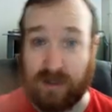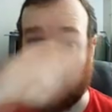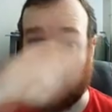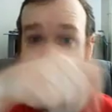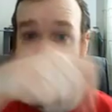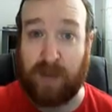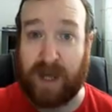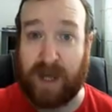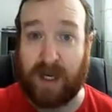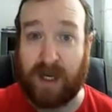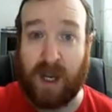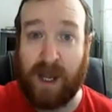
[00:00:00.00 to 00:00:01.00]
Write it in big
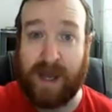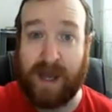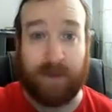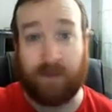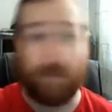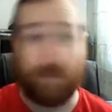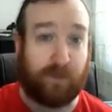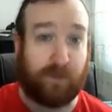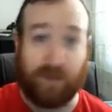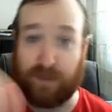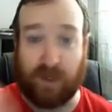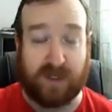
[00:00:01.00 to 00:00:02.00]
and
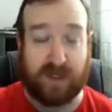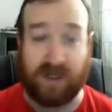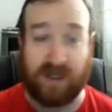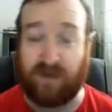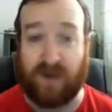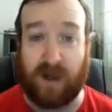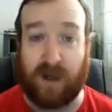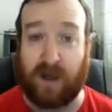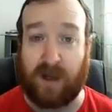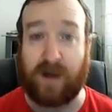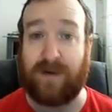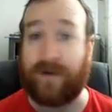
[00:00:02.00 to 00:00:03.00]
put a box in half
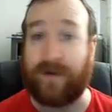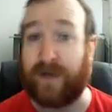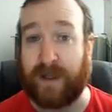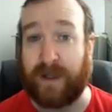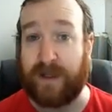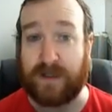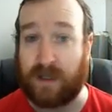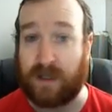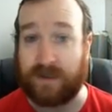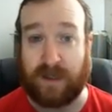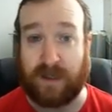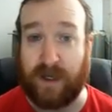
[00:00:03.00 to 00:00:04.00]
highlighter around it and
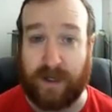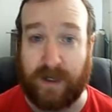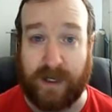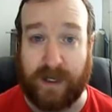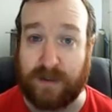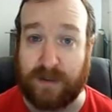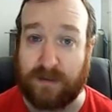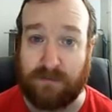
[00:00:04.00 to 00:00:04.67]
underline it and